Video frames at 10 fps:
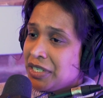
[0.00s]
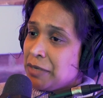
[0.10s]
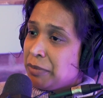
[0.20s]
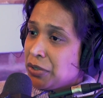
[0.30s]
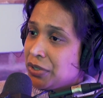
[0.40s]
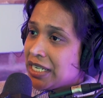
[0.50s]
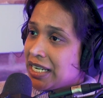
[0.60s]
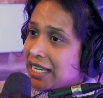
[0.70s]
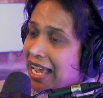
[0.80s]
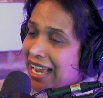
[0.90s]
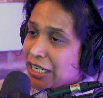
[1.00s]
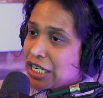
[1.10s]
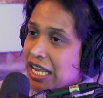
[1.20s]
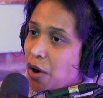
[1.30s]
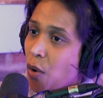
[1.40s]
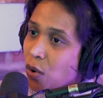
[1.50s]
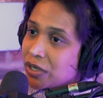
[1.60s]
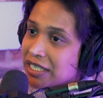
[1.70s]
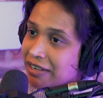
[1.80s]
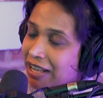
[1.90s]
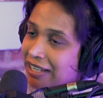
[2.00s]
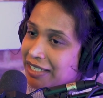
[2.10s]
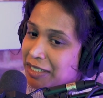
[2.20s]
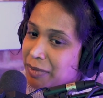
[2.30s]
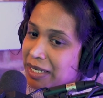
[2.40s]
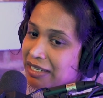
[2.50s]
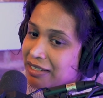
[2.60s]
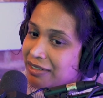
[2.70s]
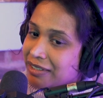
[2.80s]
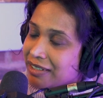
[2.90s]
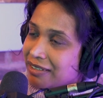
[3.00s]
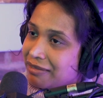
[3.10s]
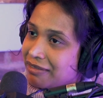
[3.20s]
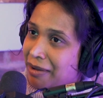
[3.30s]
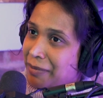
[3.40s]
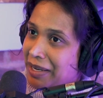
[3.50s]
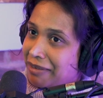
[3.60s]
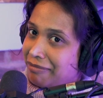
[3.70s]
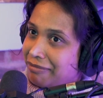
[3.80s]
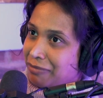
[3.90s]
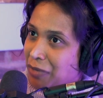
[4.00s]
So did Putin actually order Navalny to be killed? I mean,